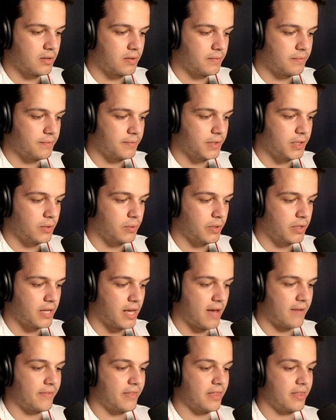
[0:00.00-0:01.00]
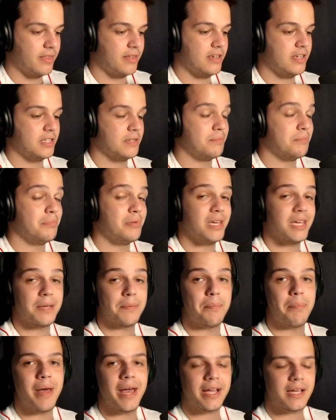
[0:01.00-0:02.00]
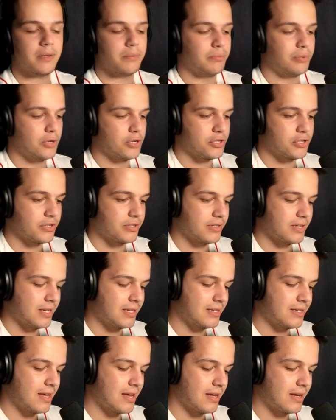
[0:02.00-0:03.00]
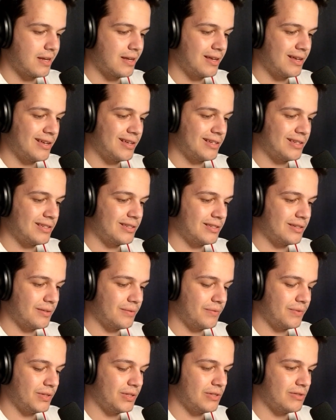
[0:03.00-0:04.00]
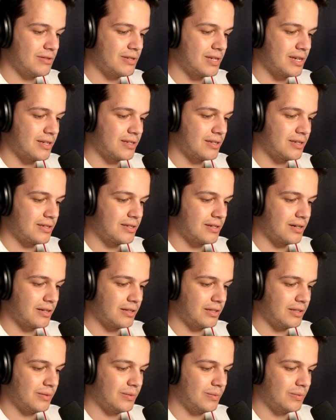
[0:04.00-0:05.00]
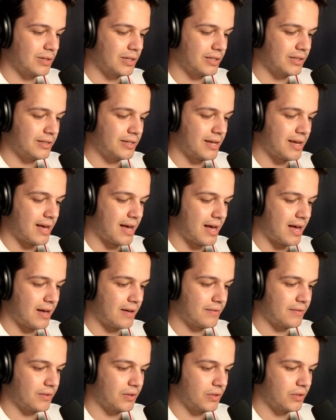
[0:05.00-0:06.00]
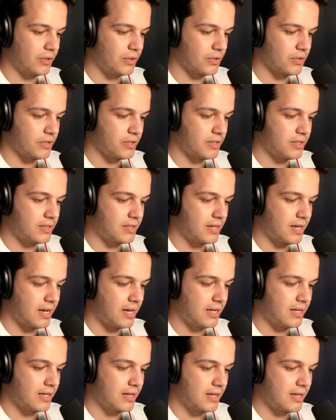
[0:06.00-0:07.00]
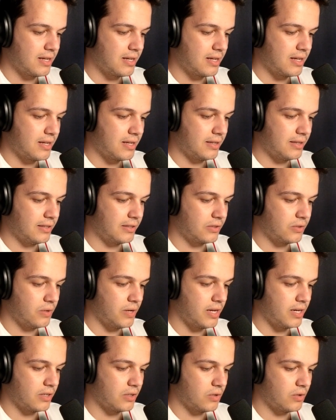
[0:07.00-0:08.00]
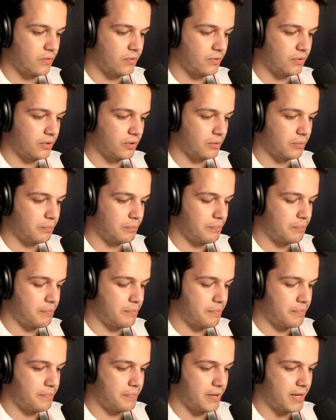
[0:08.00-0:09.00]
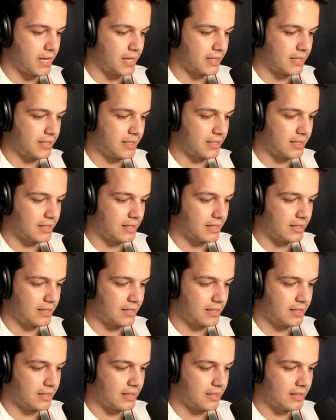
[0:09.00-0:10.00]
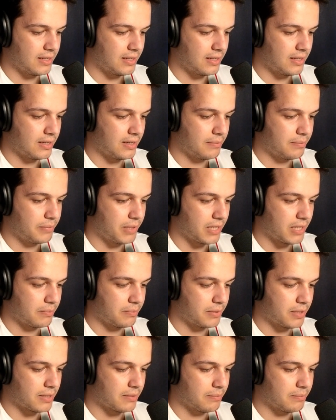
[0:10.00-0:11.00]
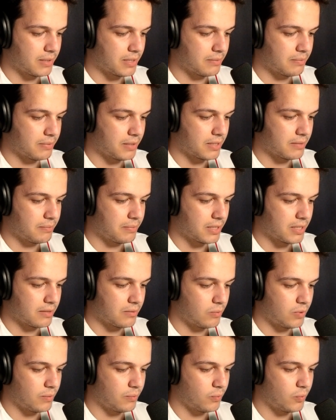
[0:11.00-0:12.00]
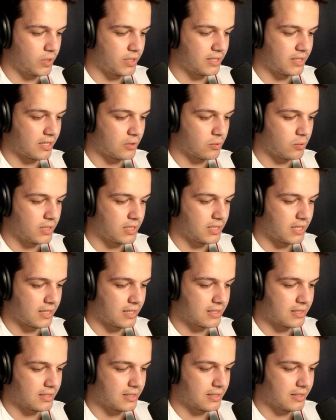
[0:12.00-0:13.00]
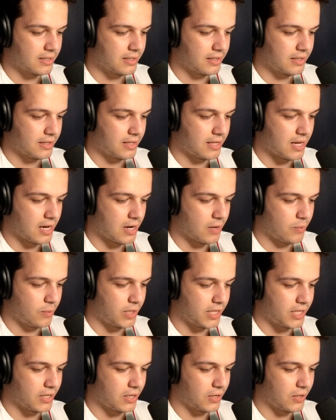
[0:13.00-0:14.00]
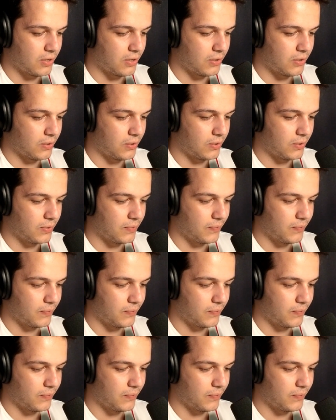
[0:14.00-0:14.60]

When you have these big P.E.K.K.A. pushes, is that something you necessarily want to have on your side? Let's go ahead and go for a little P.E.K.K.A. P.E.K.K.A. One slice. There we go.